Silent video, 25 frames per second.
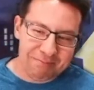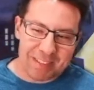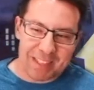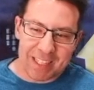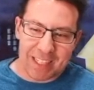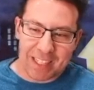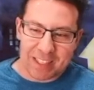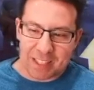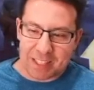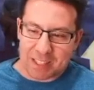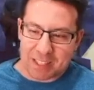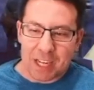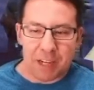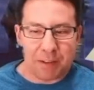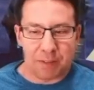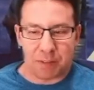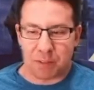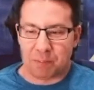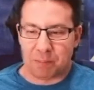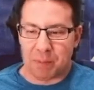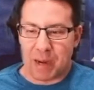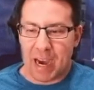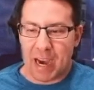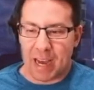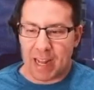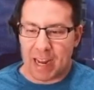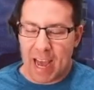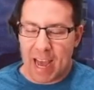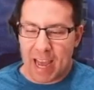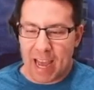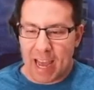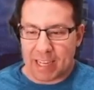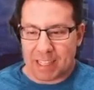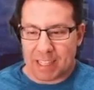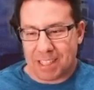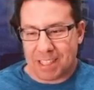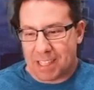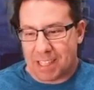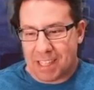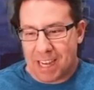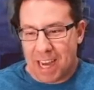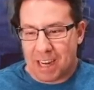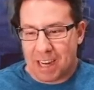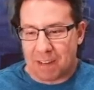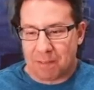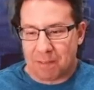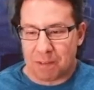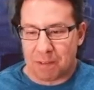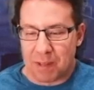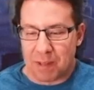It's a tough spot. I actually kind
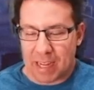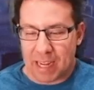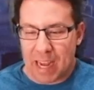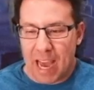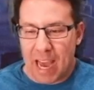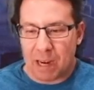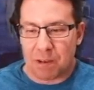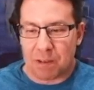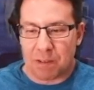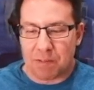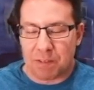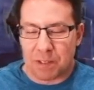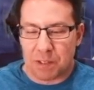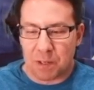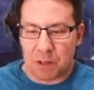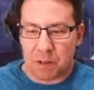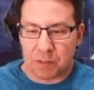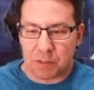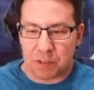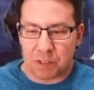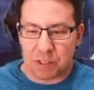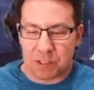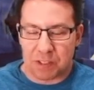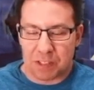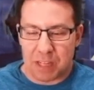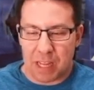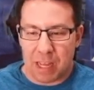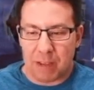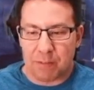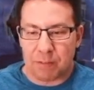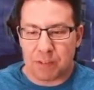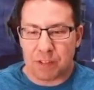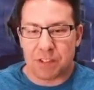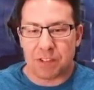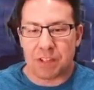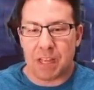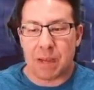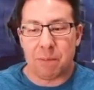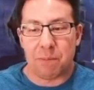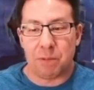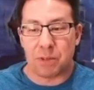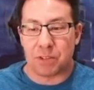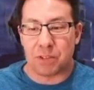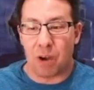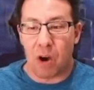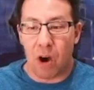of am like, I don't even know if Shazam, if Shazam was